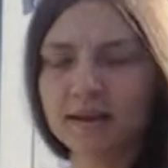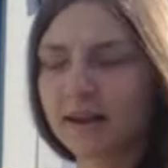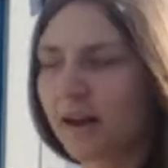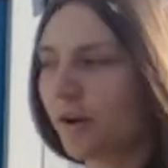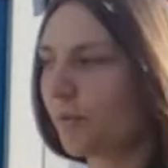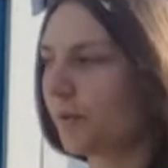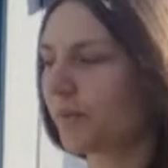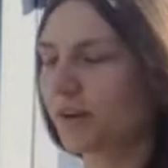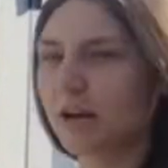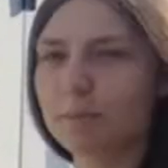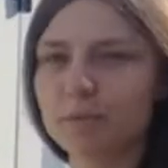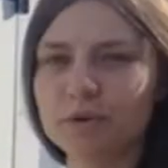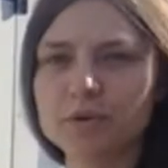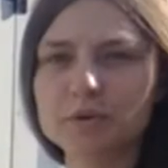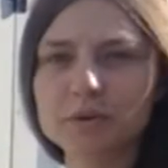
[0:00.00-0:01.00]
out with a
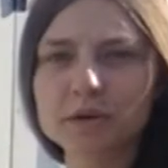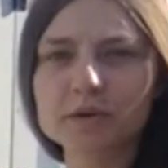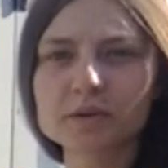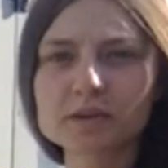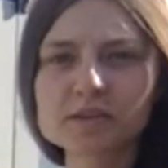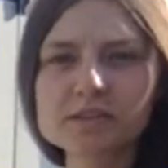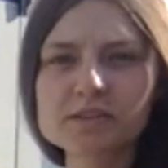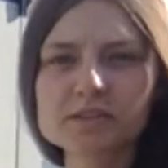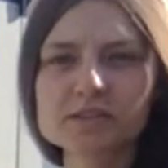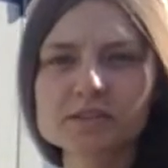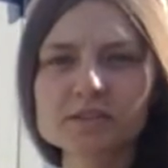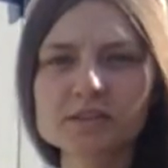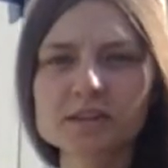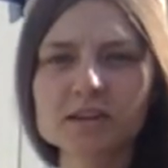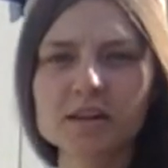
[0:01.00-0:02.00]
couple unicorns,
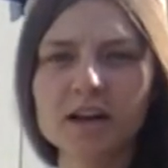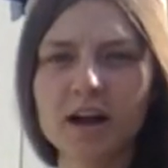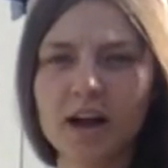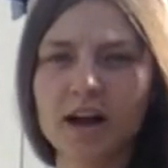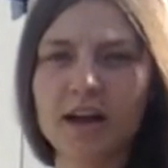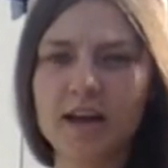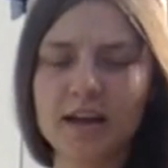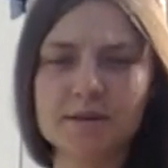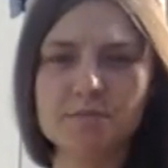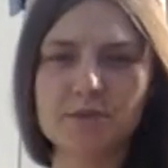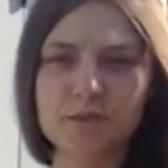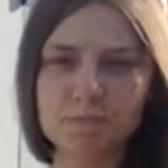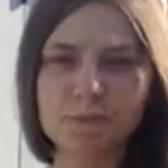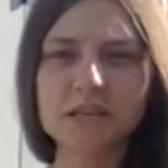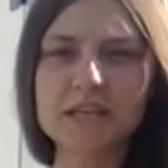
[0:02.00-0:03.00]
I am
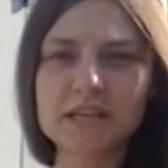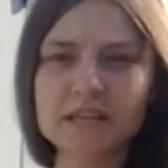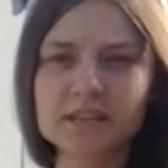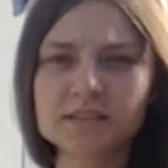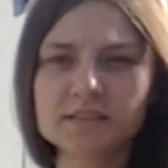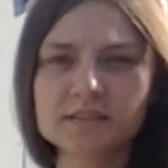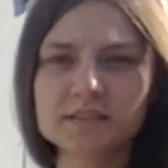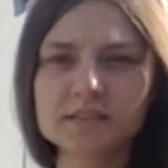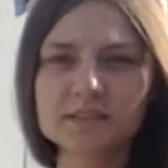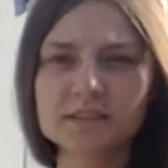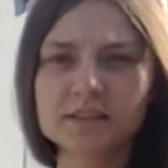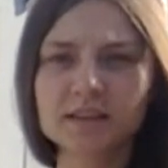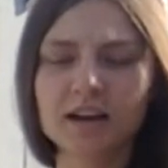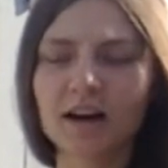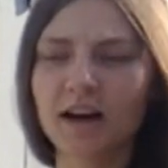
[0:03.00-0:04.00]
speaking,
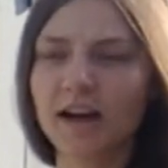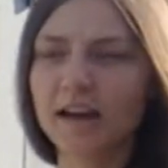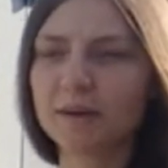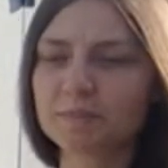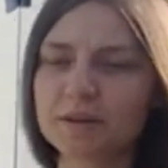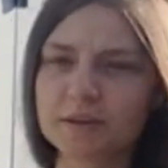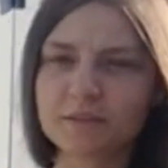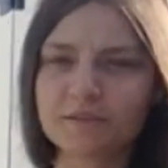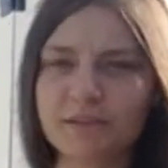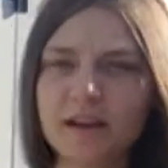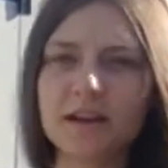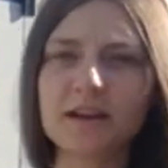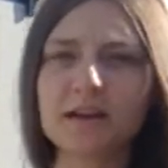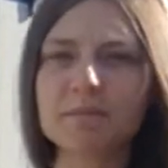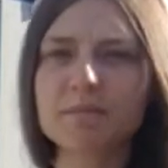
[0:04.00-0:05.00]
I am
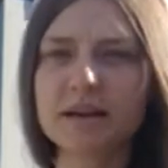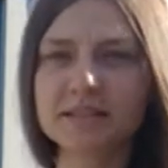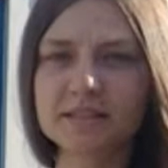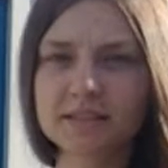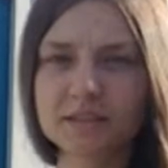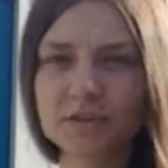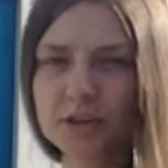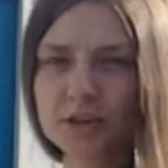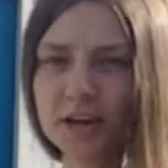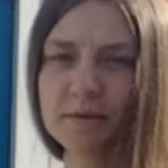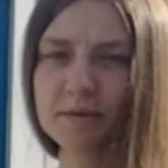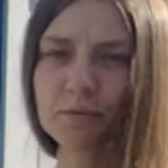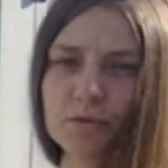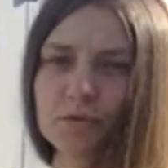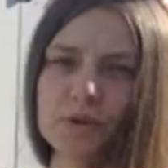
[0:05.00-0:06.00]
conveying a message, I
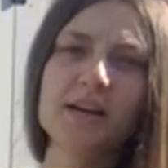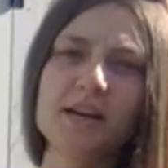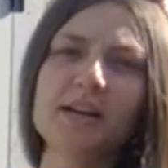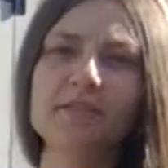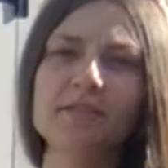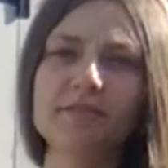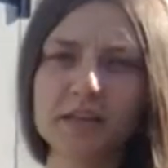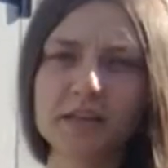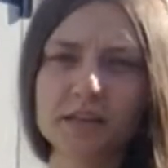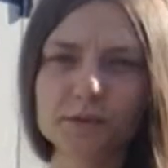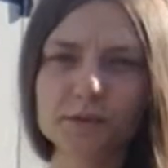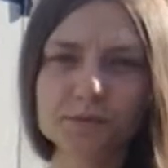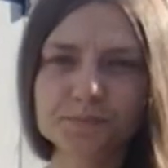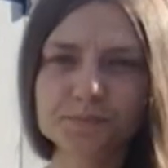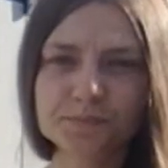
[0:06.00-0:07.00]
am creating a
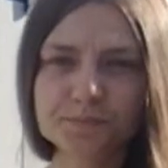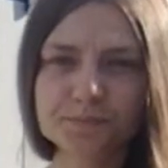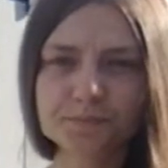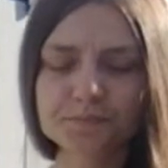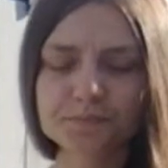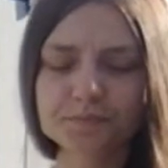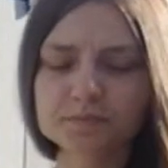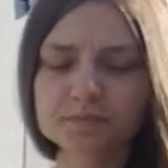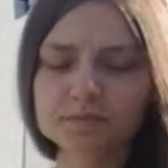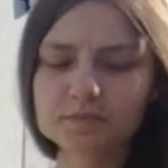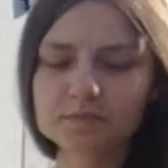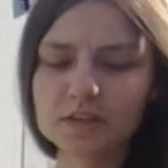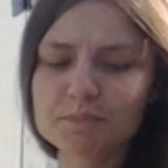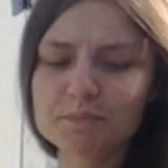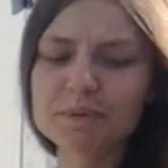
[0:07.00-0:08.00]
video.
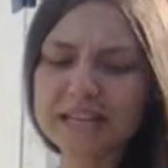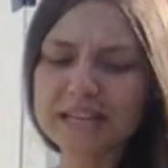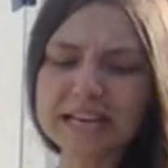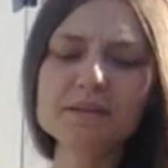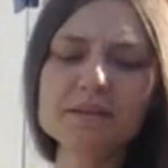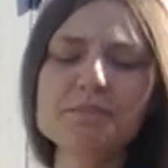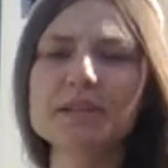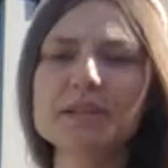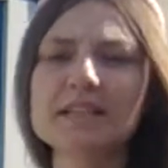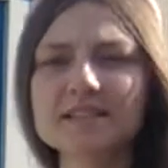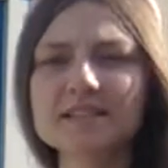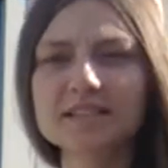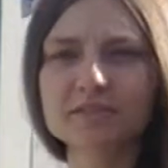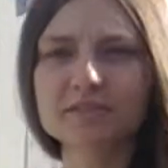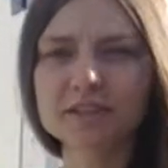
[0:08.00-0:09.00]
But the
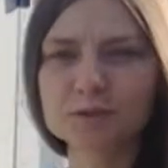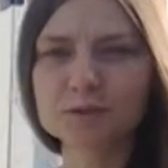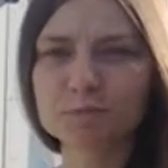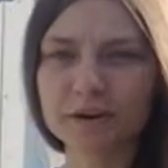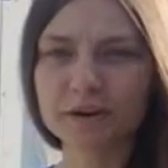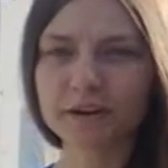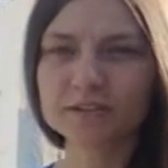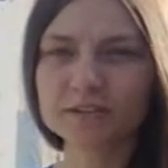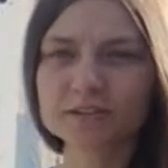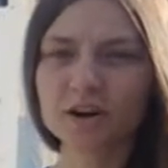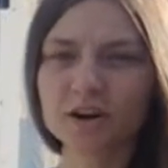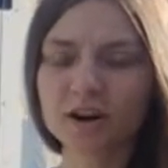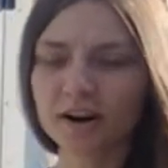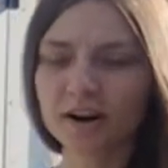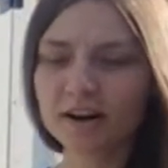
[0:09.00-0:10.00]
implicits of experience
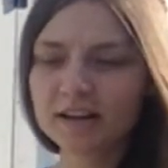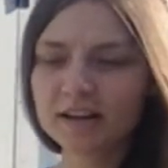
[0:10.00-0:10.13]
are